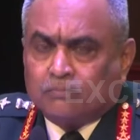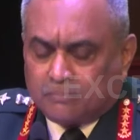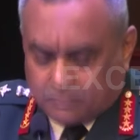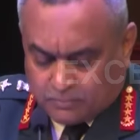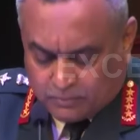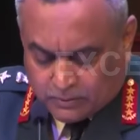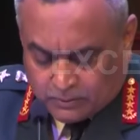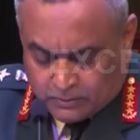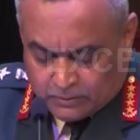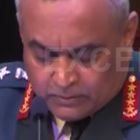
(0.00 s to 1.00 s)

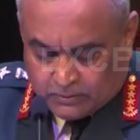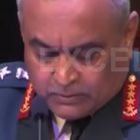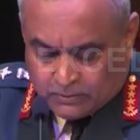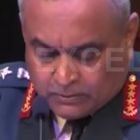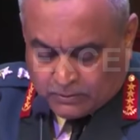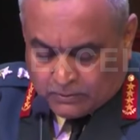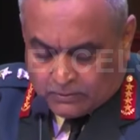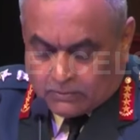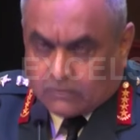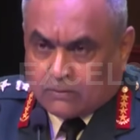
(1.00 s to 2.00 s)
Nobody speaks.